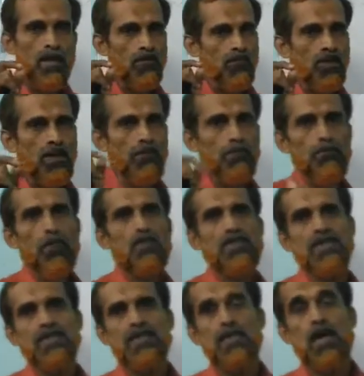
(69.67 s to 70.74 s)
very
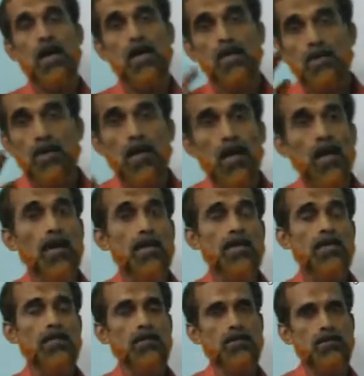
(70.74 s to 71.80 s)
important
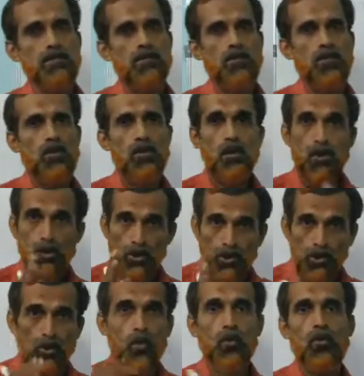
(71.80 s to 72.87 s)
underlying
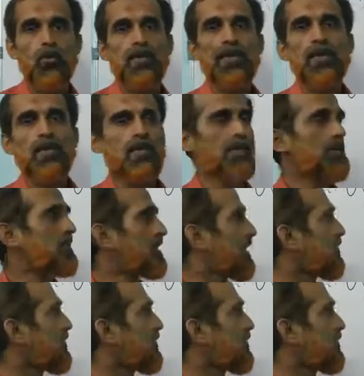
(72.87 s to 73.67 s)
law in connection